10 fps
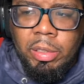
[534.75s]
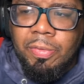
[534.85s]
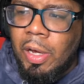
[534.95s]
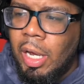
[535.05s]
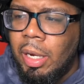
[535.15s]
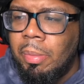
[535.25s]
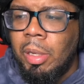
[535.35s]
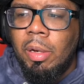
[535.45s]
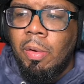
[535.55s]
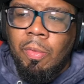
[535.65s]
It's fine.
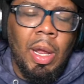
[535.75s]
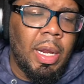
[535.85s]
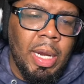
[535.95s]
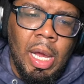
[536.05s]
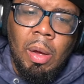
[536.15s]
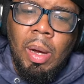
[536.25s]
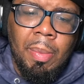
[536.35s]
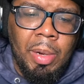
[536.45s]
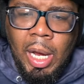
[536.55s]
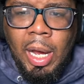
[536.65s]
But right now,
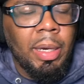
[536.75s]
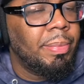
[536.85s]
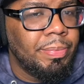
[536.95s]
I'm not.